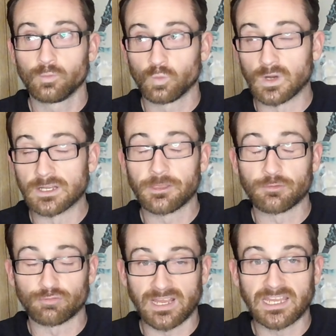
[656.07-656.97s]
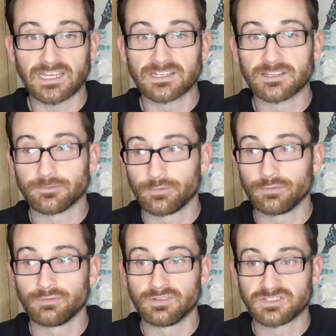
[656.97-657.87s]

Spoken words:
1, the rain, and 2, the